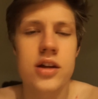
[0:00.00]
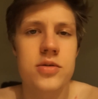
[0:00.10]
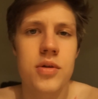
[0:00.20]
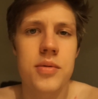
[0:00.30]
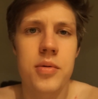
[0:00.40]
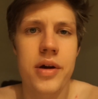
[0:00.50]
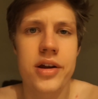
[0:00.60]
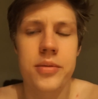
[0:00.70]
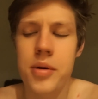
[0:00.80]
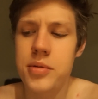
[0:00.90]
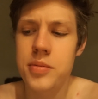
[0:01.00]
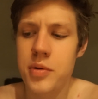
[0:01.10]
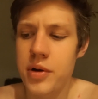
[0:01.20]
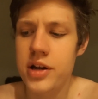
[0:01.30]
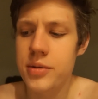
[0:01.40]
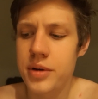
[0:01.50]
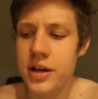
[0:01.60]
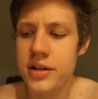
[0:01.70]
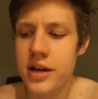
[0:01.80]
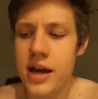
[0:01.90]
I just want to be random. I'm gonna be random
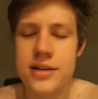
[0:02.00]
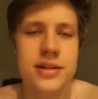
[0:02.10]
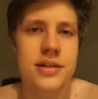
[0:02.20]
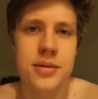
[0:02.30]
again, guys.